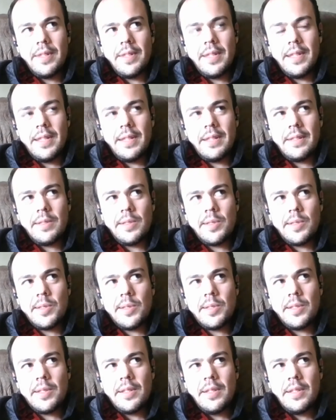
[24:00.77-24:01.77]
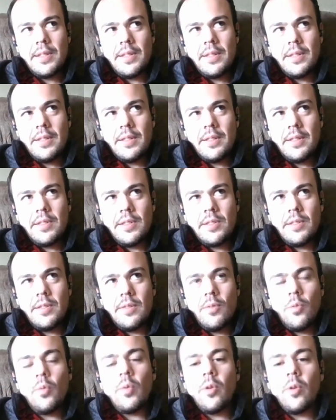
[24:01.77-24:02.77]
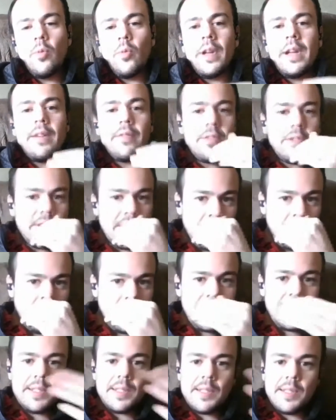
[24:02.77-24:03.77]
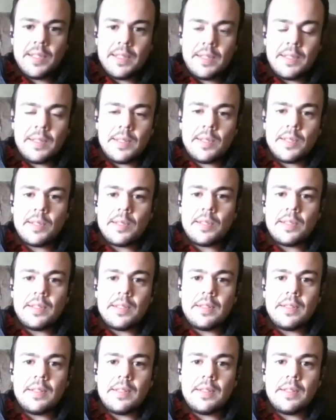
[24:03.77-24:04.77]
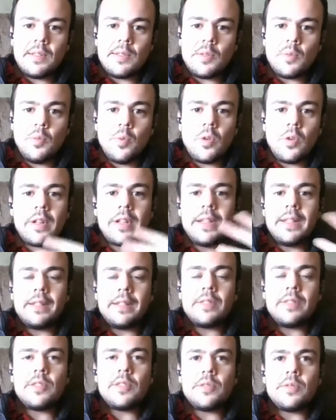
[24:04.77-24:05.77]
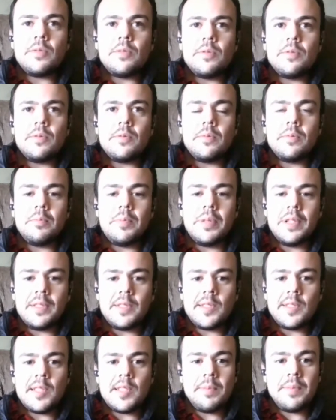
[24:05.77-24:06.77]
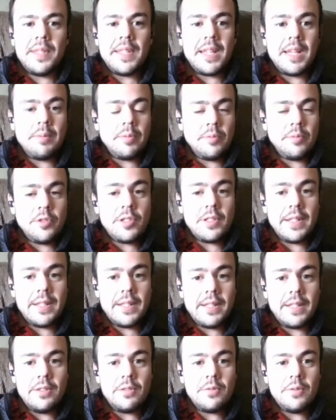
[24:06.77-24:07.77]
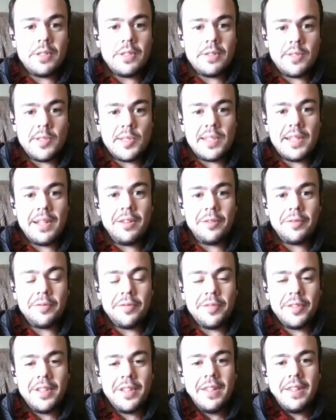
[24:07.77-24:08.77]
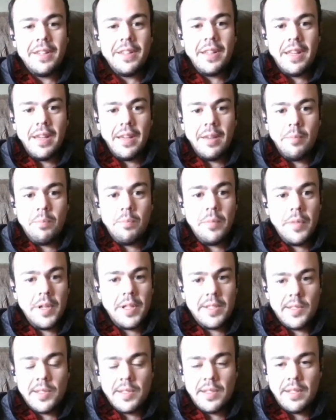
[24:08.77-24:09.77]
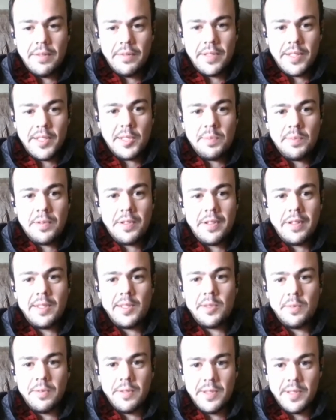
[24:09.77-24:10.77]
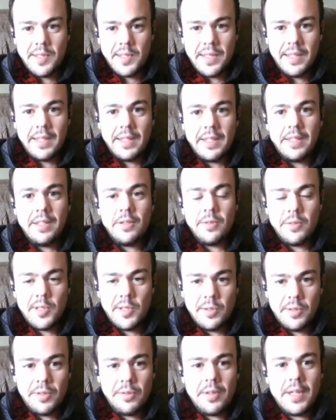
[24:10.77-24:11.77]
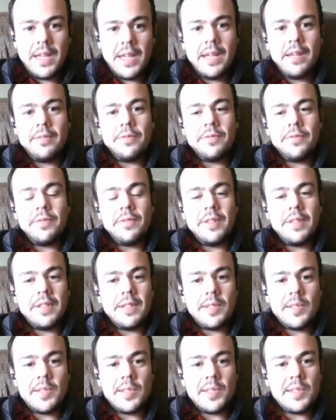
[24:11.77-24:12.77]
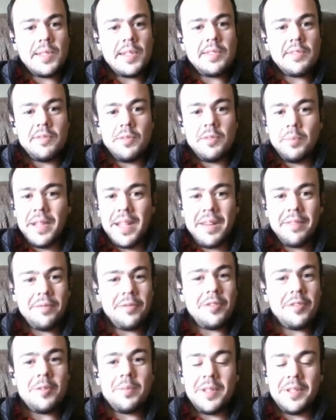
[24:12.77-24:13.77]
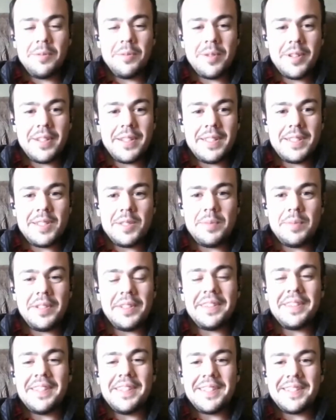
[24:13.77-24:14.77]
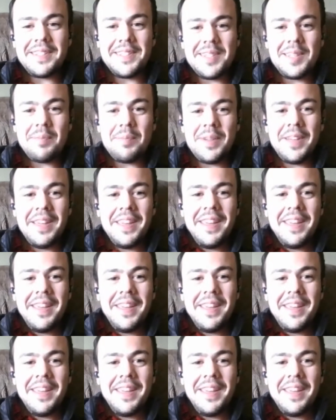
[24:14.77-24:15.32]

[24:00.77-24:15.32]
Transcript: things. Whenever someone is working to build something up, I'm sure, like, you yourself must have experience where it's like, so you have a successful platform and you're working to build things up,